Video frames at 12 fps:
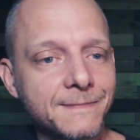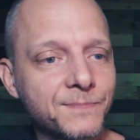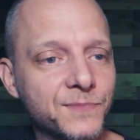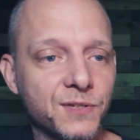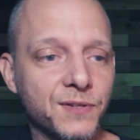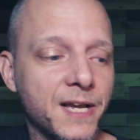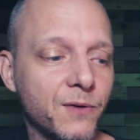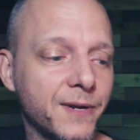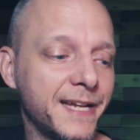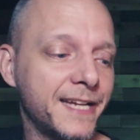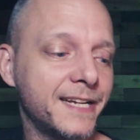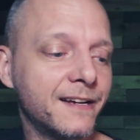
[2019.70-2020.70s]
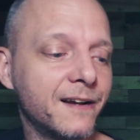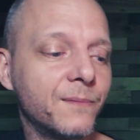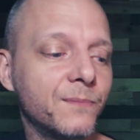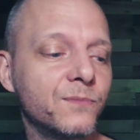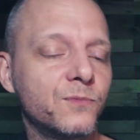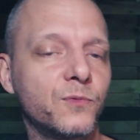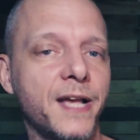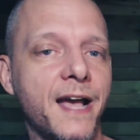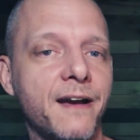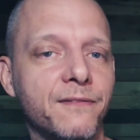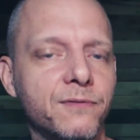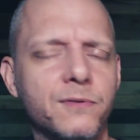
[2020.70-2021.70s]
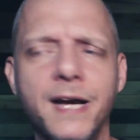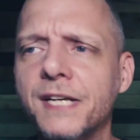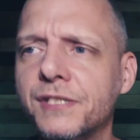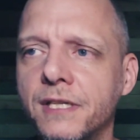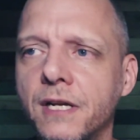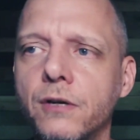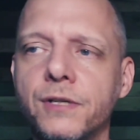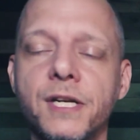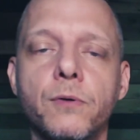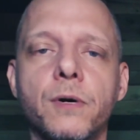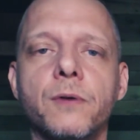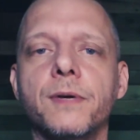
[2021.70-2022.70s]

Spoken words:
So that way we have, well, actually no, you know what?